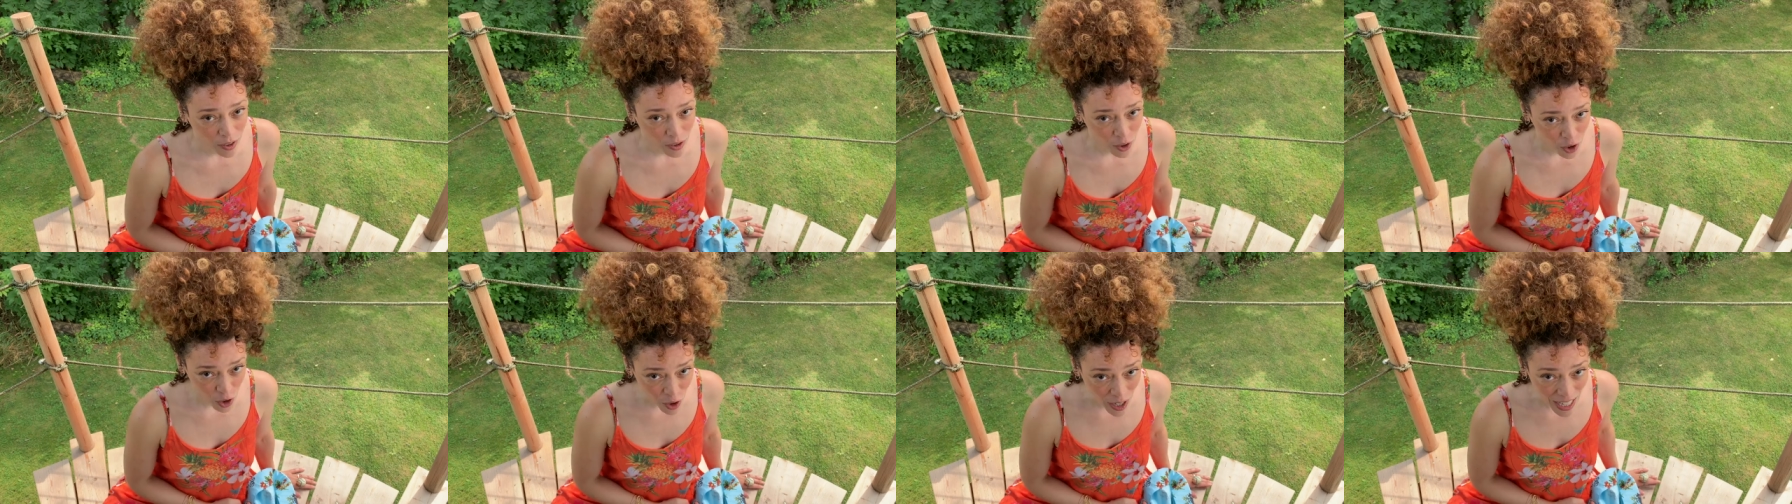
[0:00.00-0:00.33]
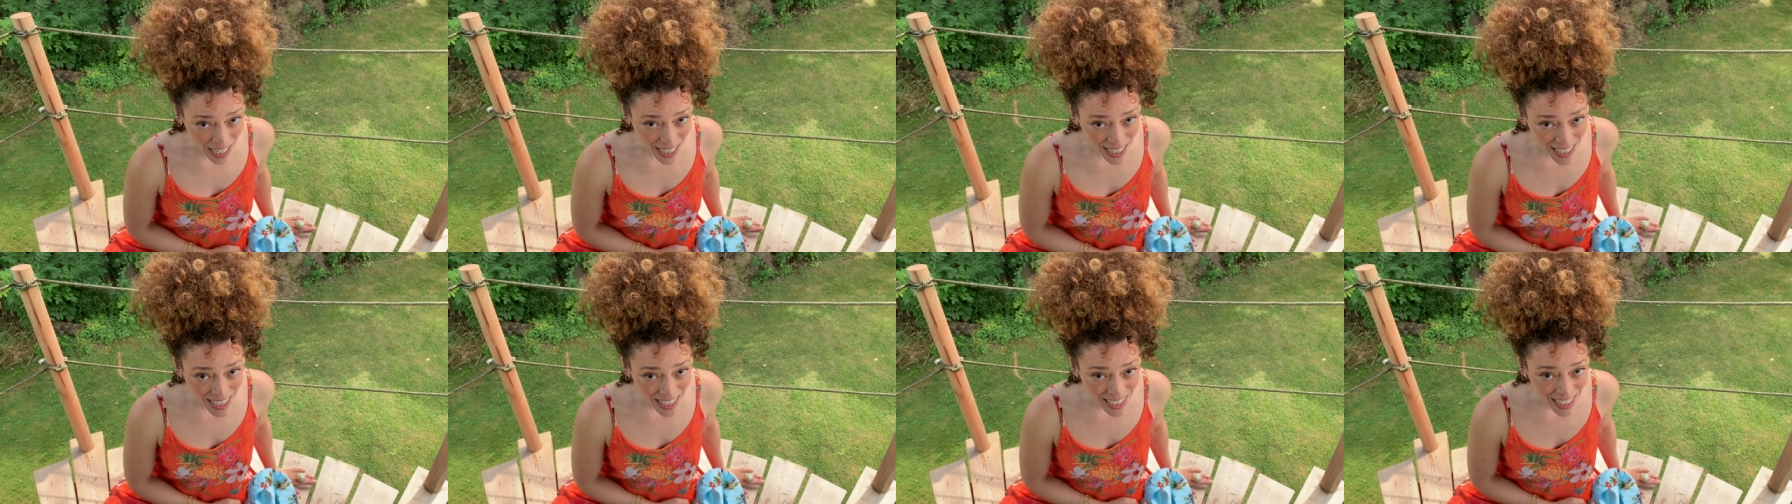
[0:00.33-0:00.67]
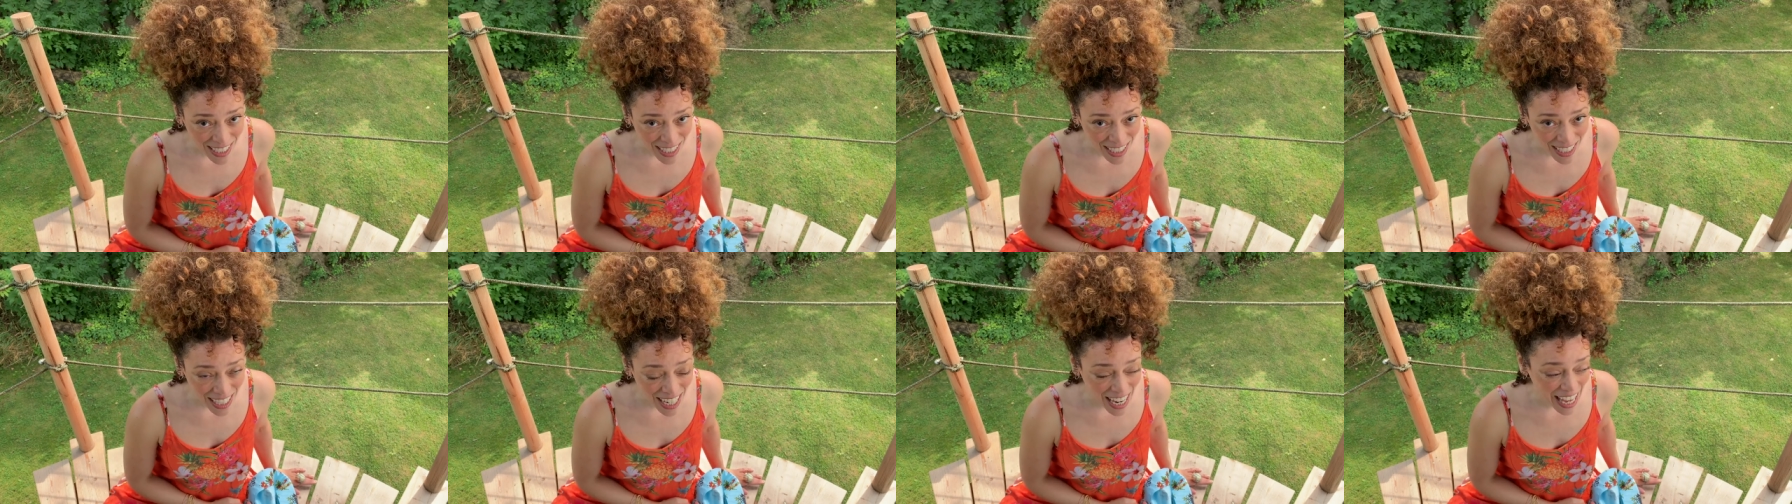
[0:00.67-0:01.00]
your dress
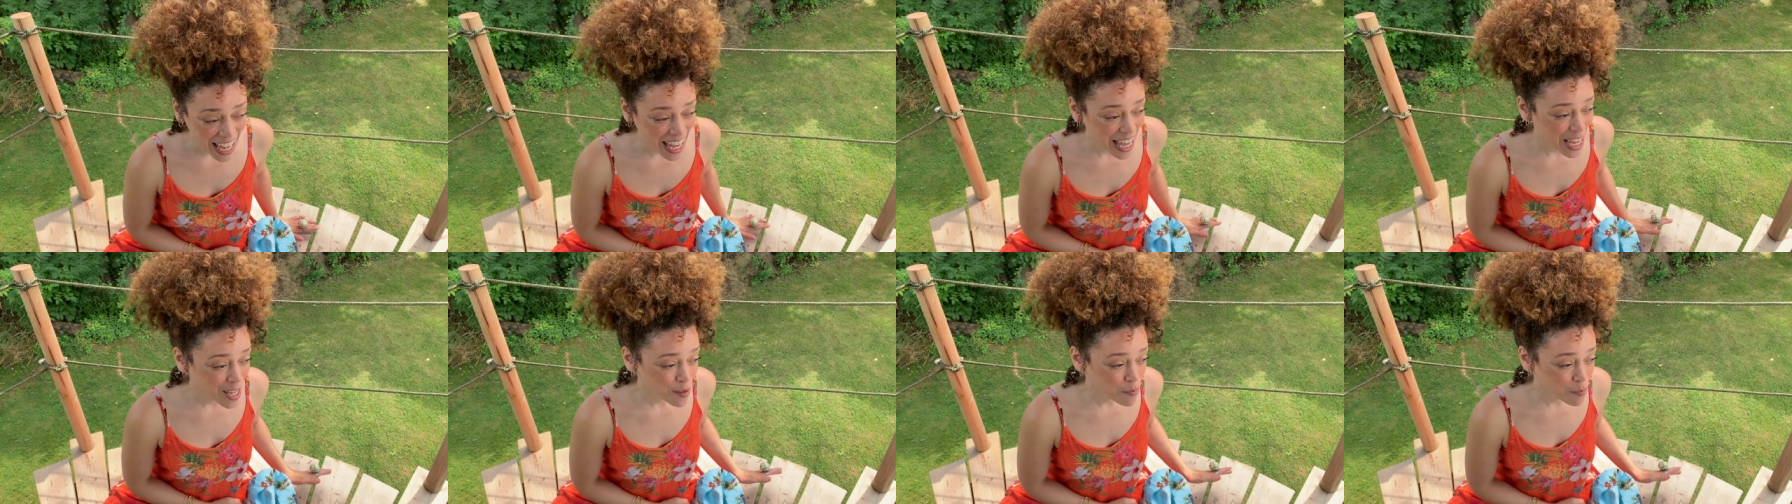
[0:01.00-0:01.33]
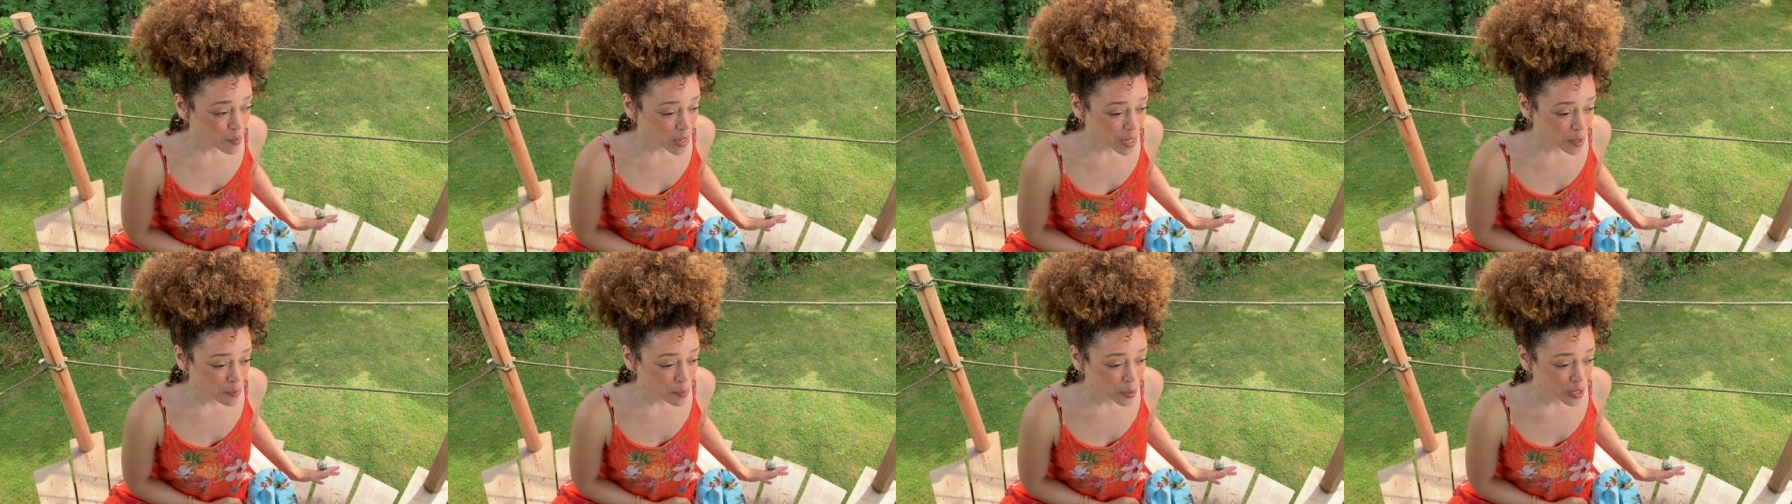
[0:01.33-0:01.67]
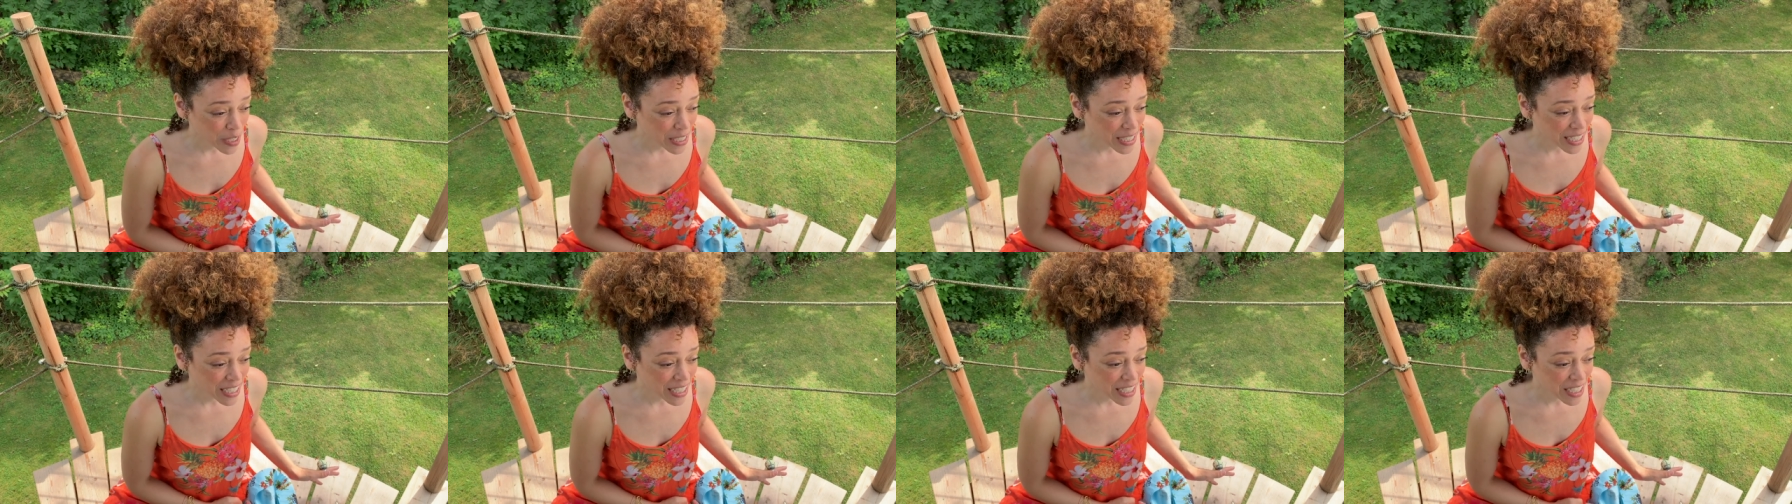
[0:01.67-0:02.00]
and
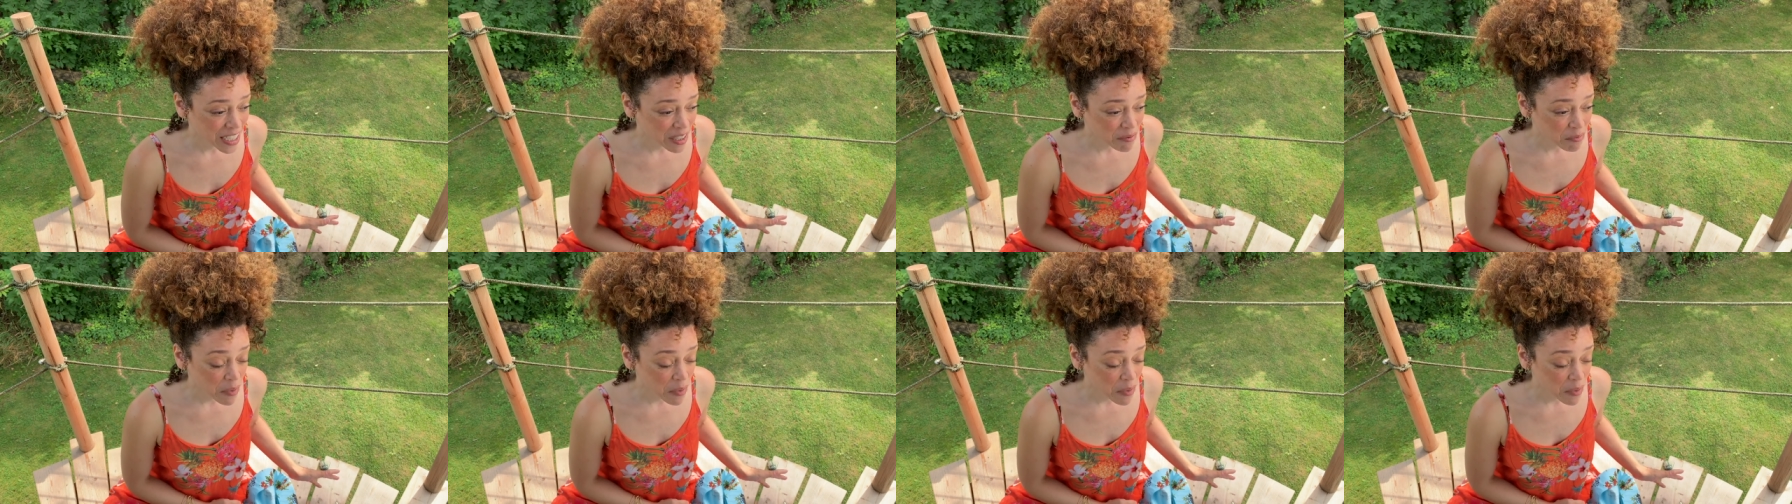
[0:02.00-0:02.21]
maybe,